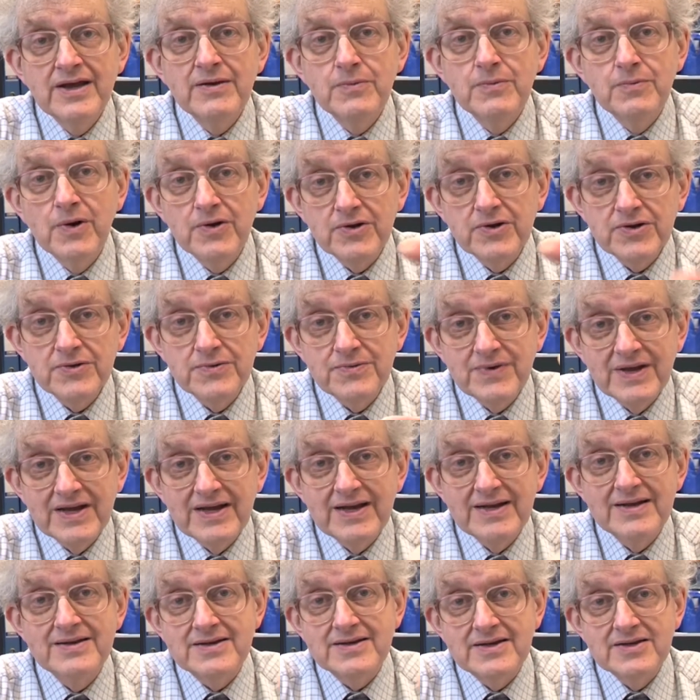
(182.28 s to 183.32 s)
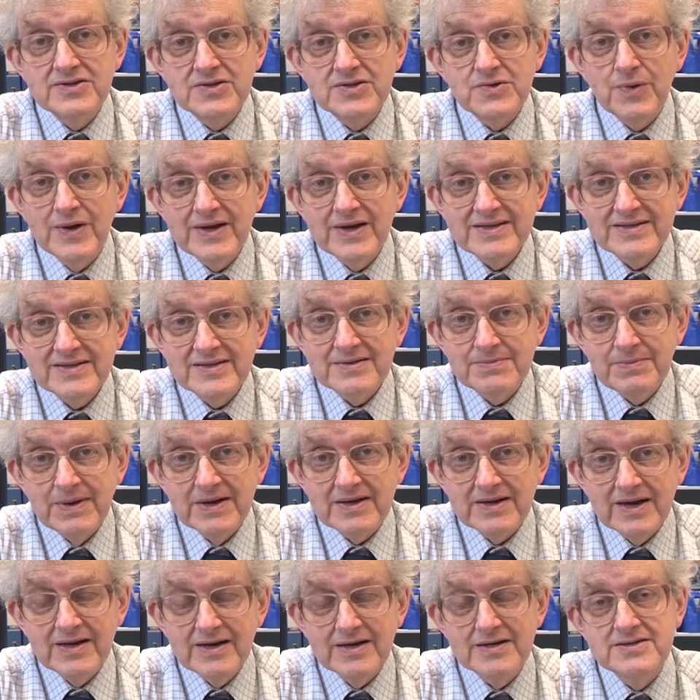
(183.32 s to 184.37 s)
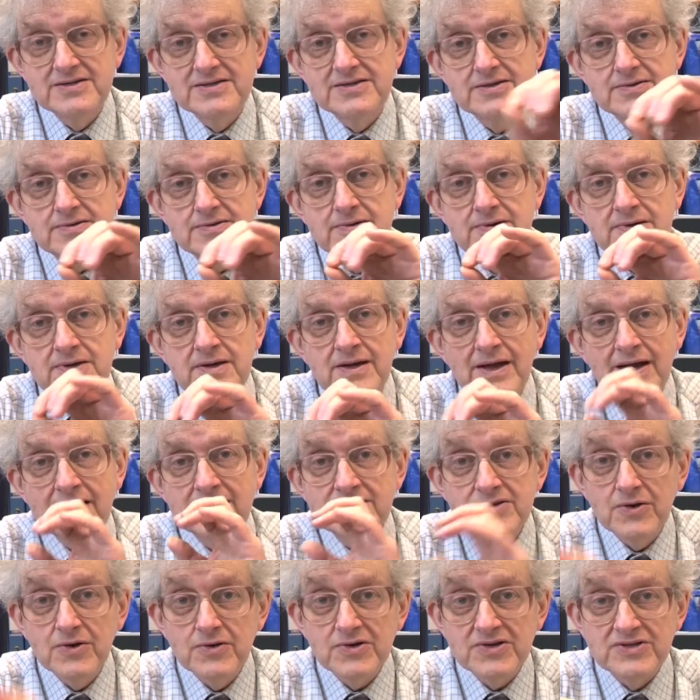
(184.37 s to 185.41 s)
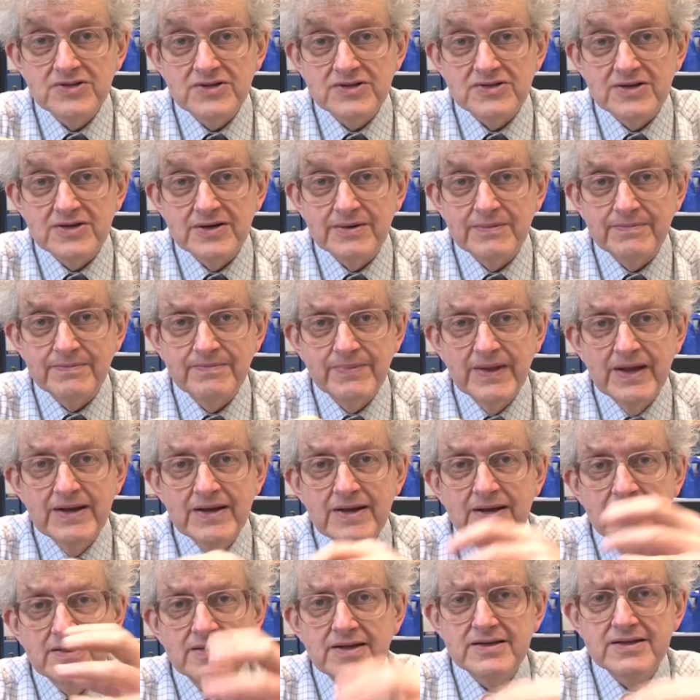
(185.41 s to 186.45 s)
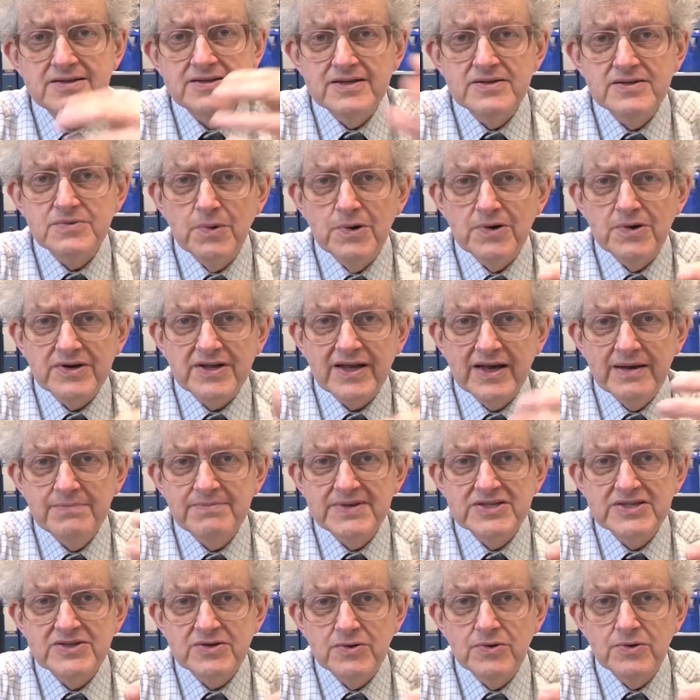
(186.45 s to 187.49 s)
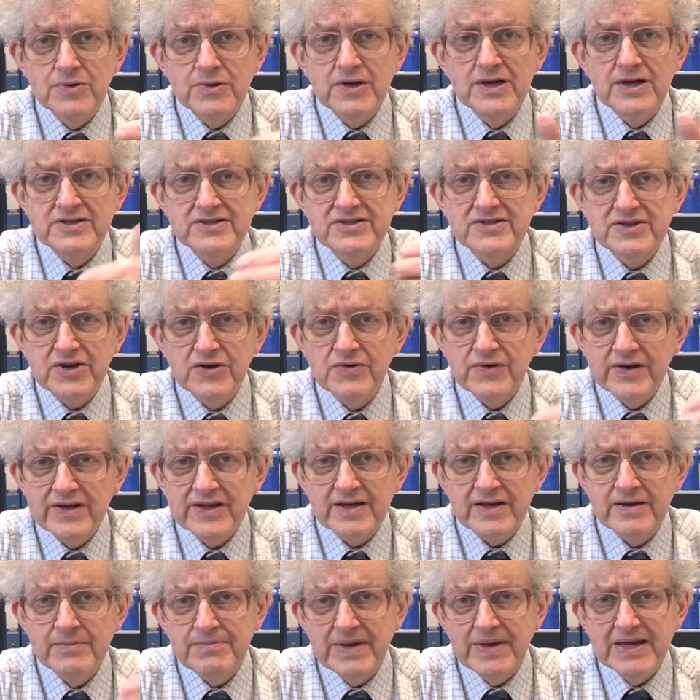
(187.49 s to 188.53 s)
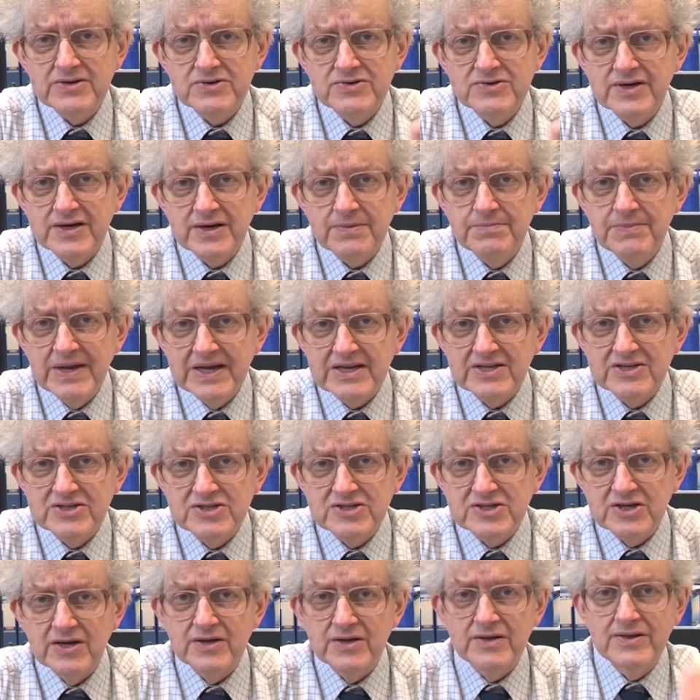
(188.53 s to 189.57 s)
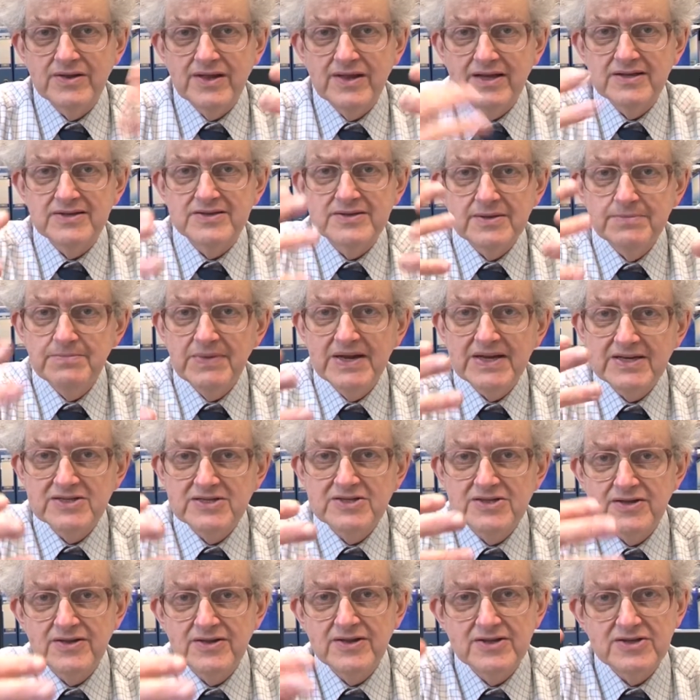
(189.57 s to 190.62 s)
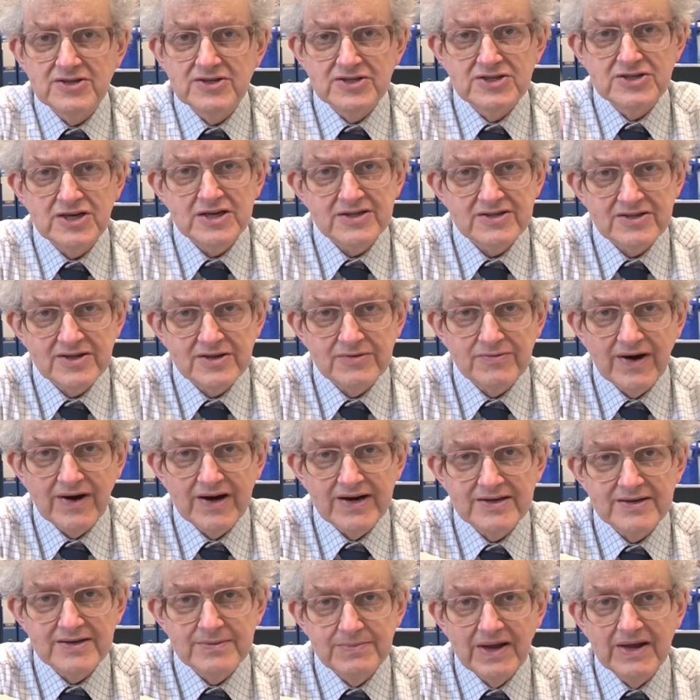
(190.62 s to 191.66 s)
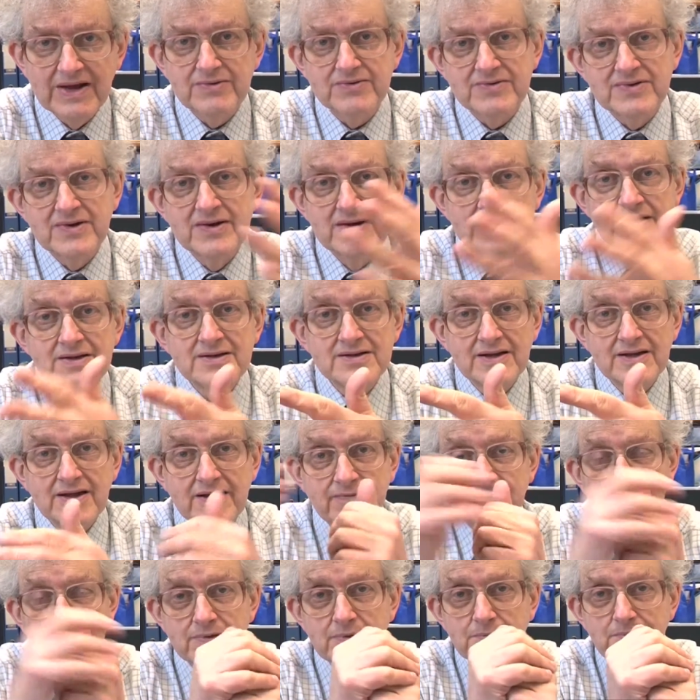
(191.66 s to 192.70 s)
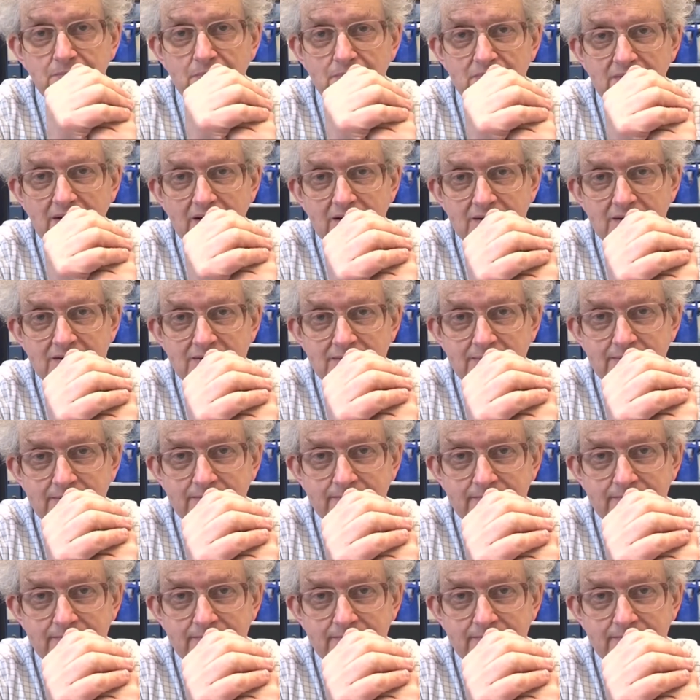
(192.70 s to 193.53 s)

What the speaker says: what you need is twice as much hydrogen as oxygen. This is what chemists call a stoichiometric mixture. That's a mixture that's just the right amount to give you the product.